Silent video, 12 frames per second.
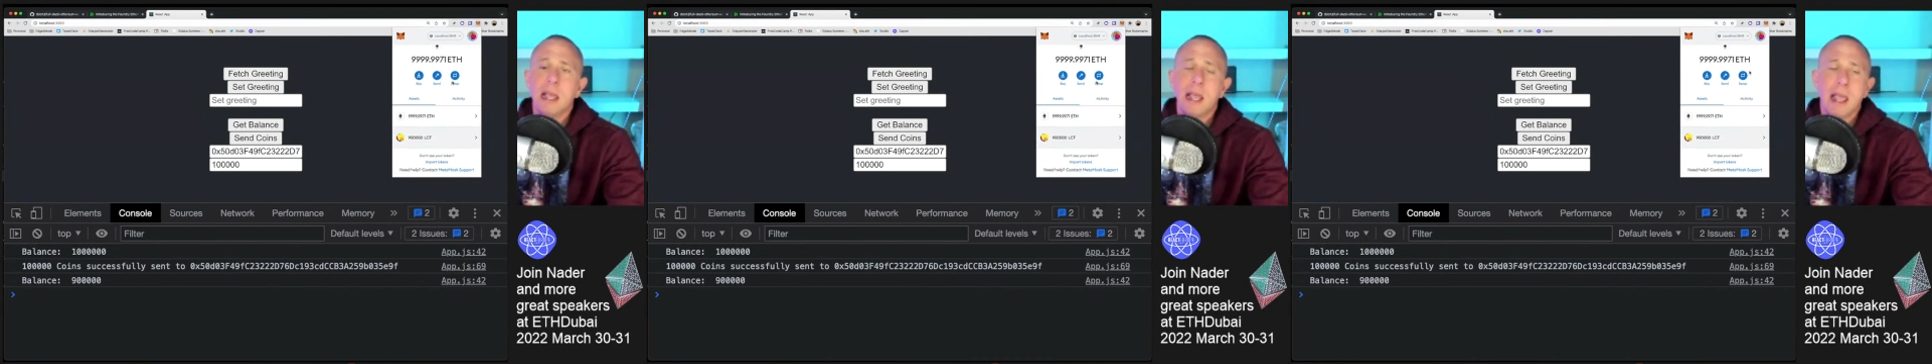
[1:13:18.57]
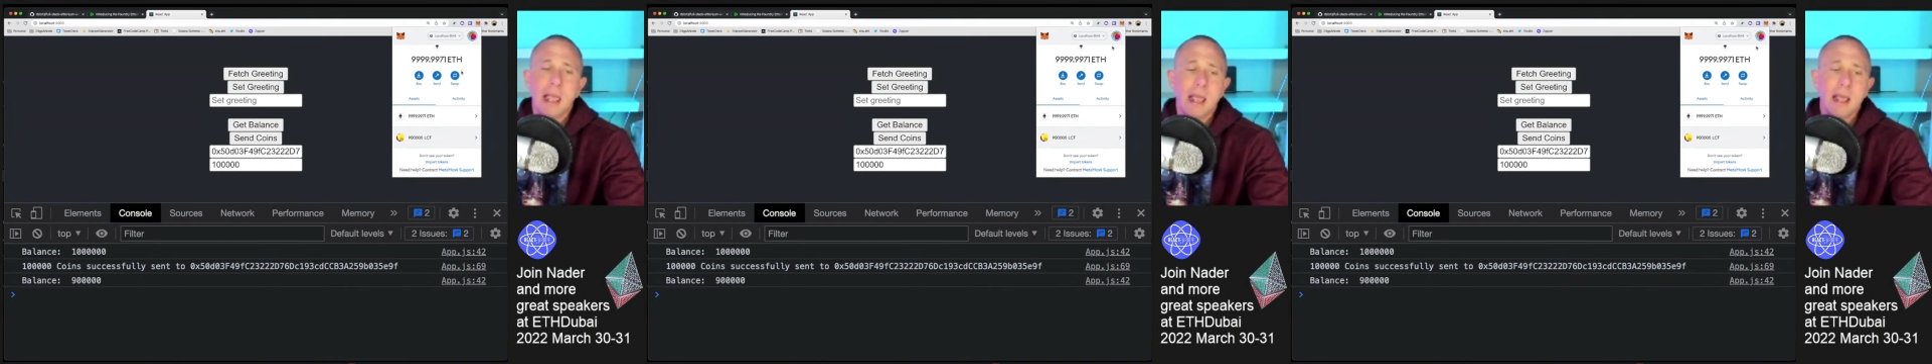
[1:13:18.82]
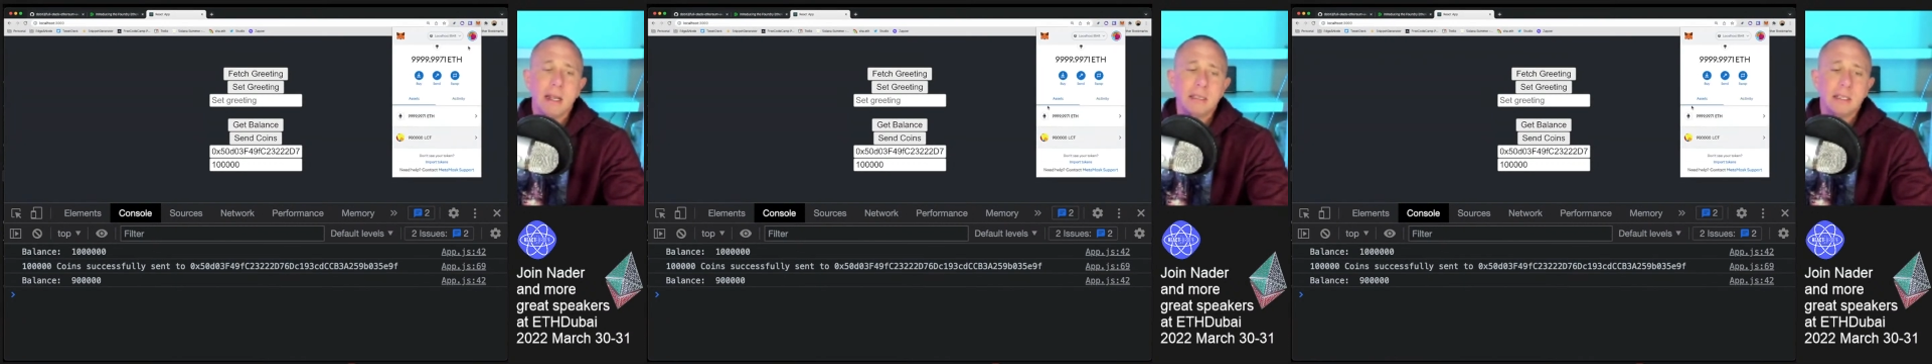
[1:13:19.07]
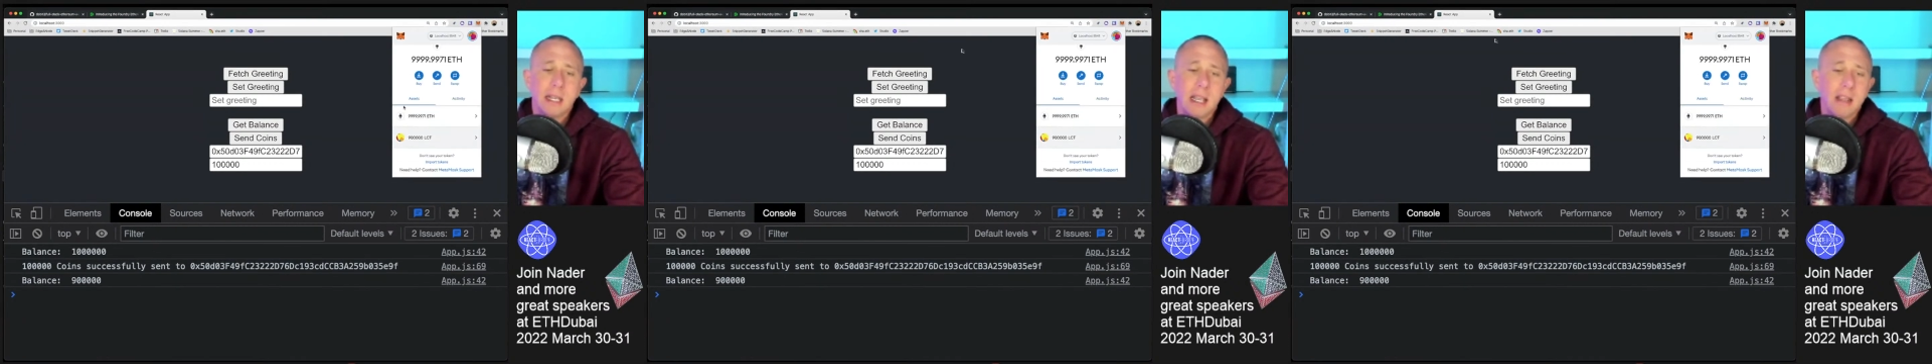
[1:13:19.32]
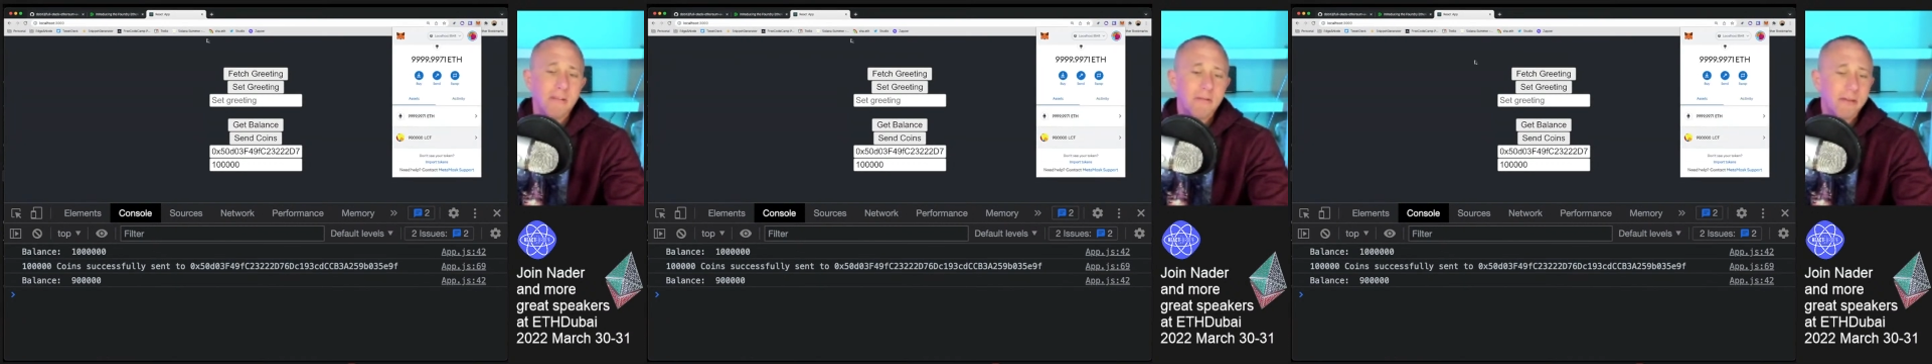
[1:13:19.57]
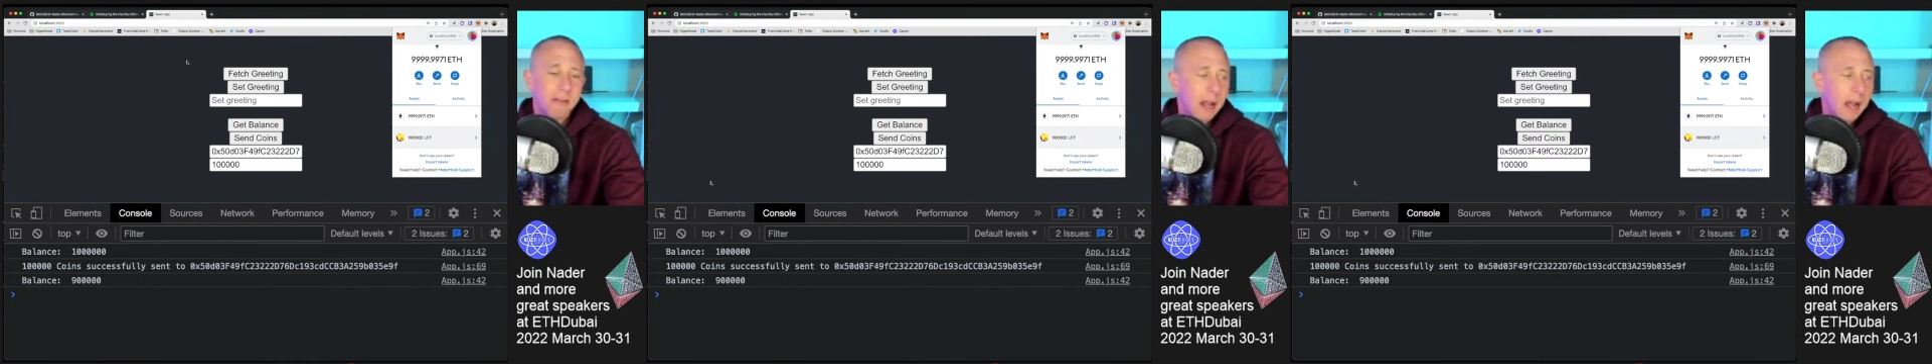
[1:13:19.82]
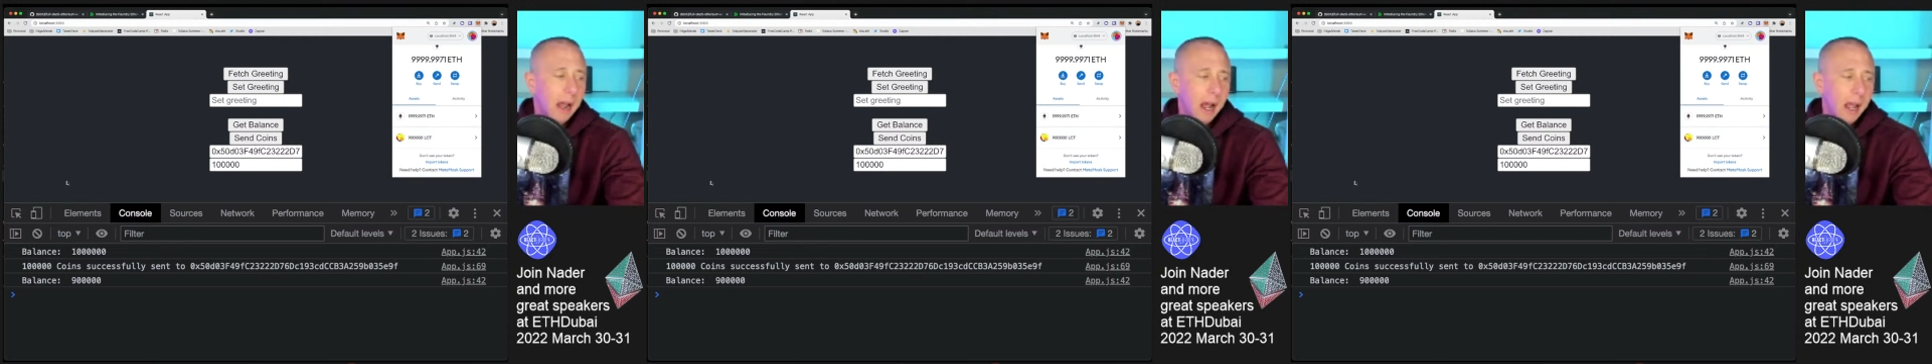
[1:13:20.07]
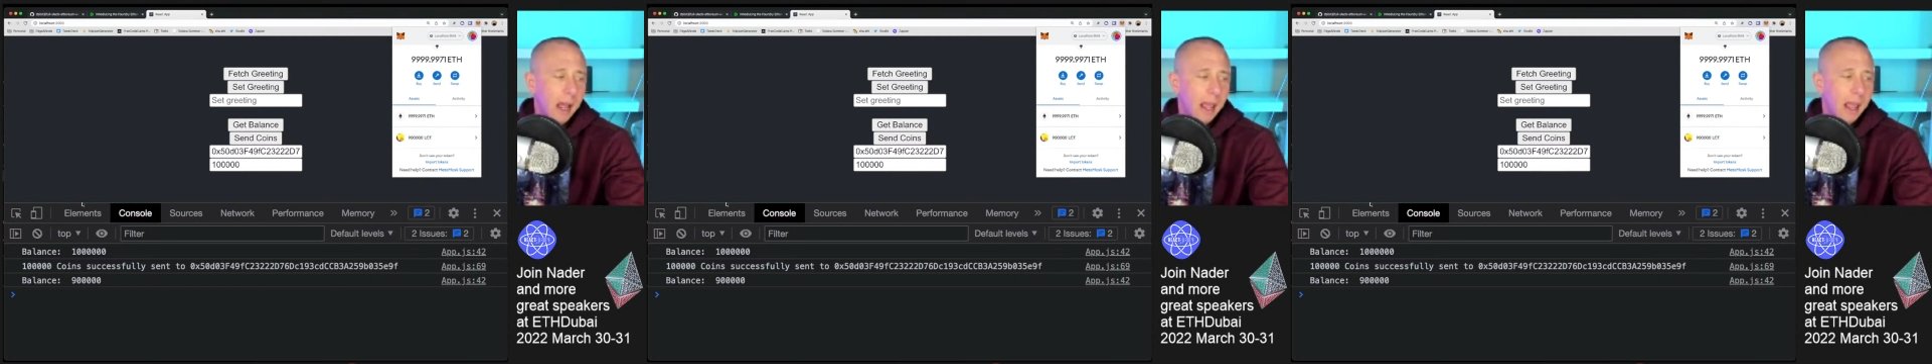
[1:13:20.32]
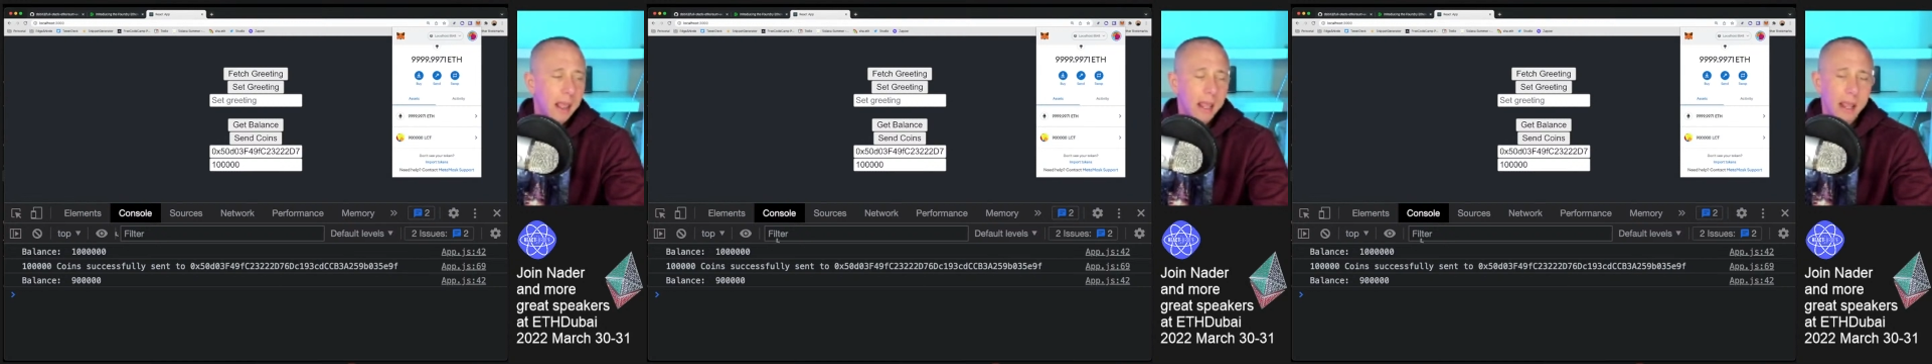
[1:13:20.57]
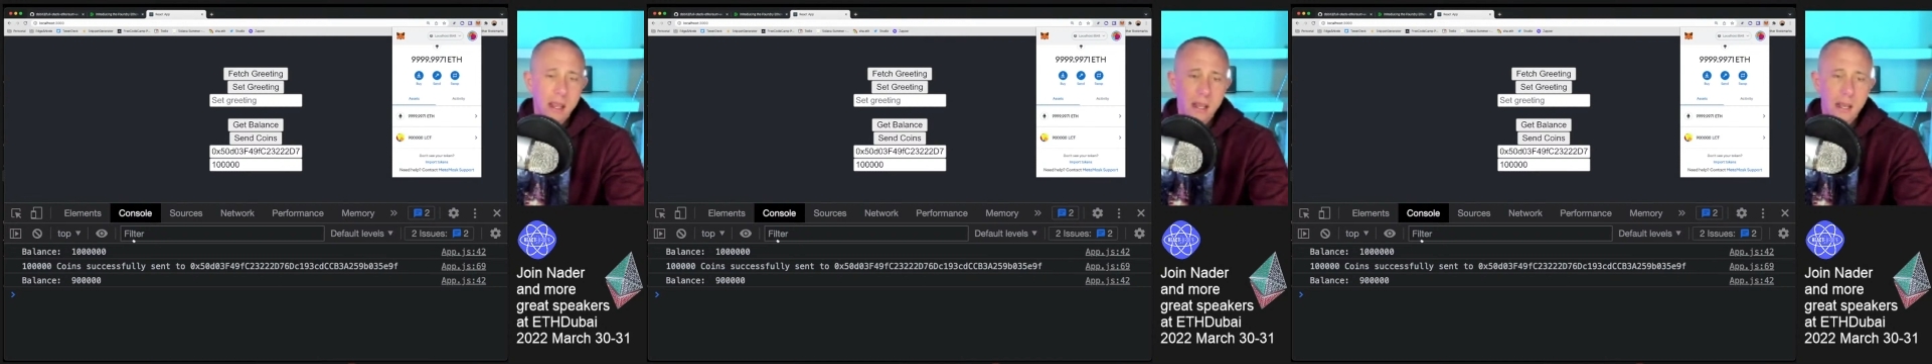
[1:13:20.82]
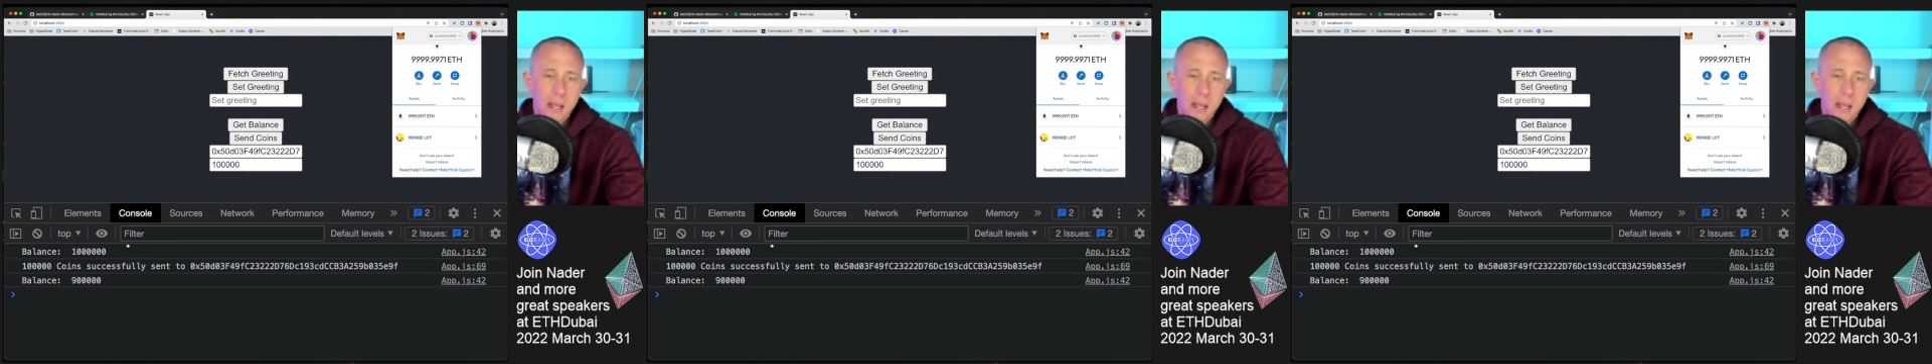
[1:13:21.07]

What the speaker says: And if I